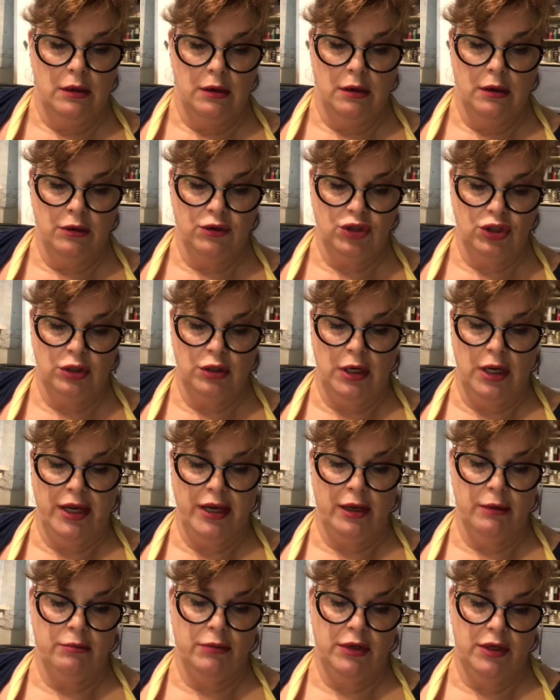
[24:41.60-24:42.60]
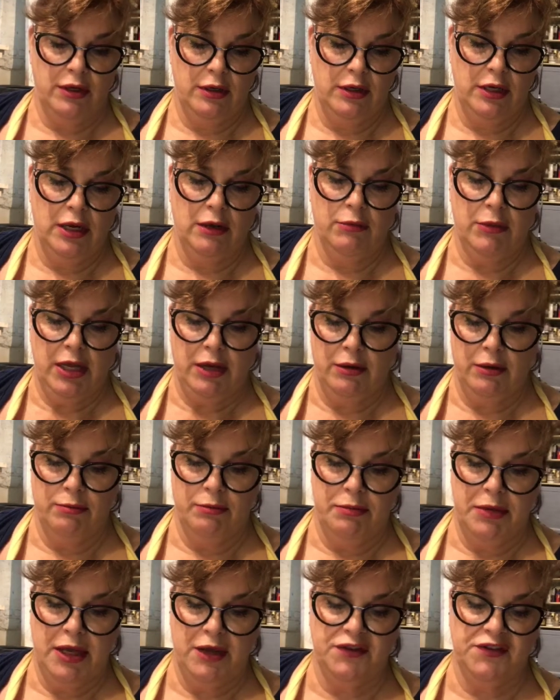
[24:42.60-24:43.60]
Oh, sure I am. Now my
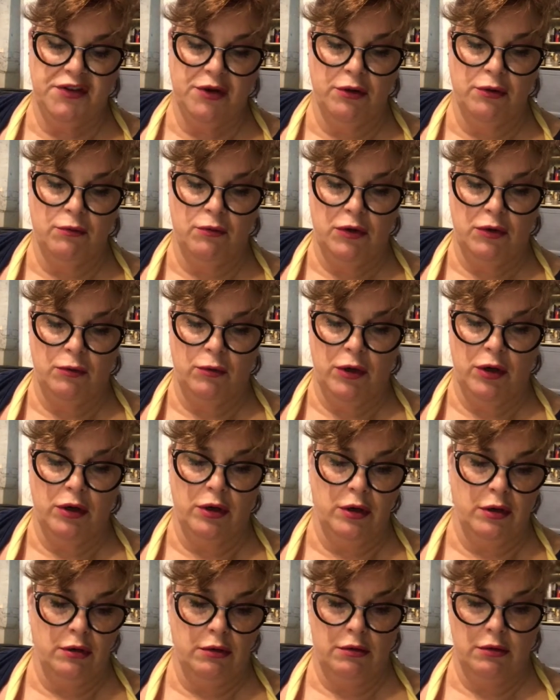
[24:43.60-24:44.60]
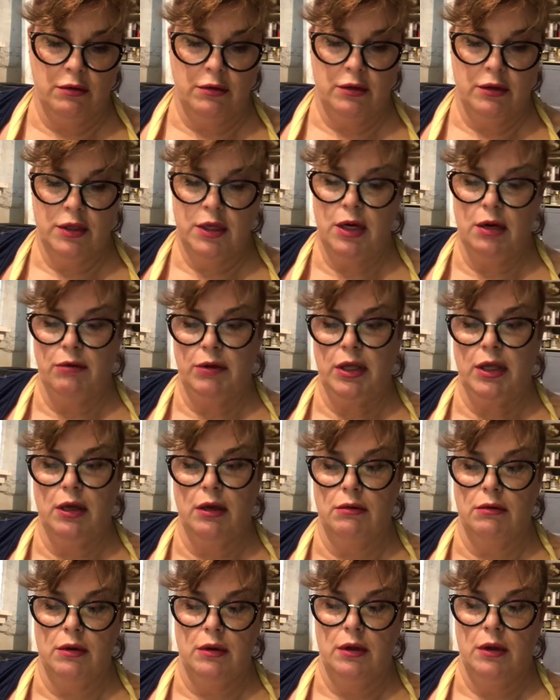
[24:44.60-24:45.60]
passcode won't work. There we
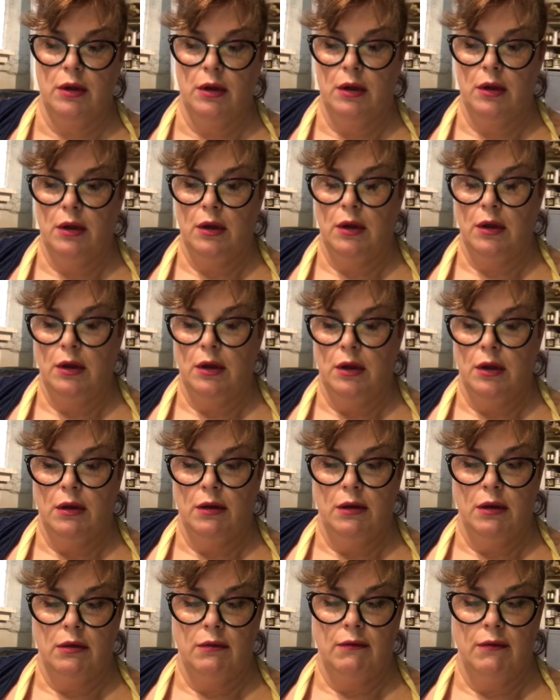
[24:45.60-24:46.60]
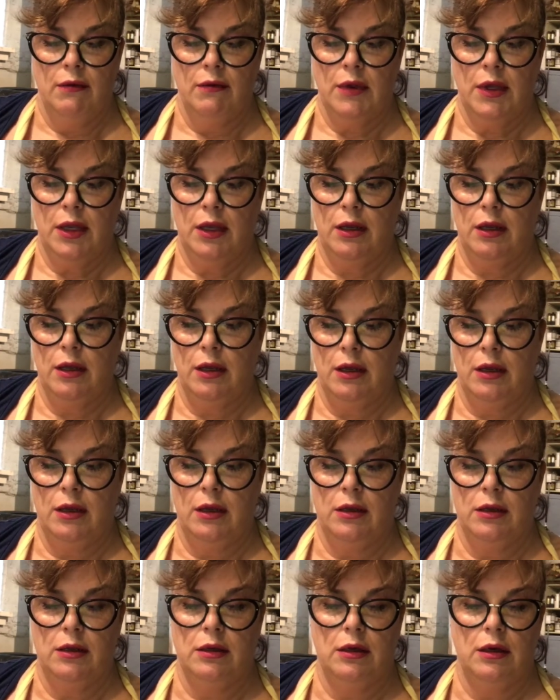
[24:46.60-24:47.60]
go.
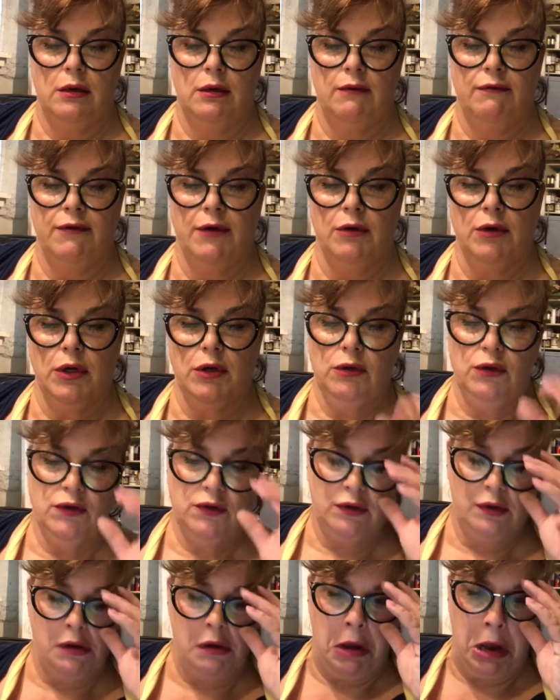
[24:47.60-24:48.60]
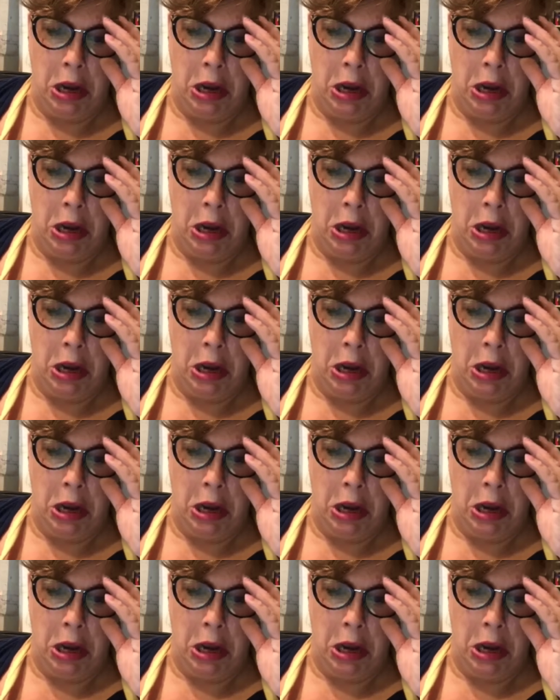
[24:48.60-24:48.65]
And photos.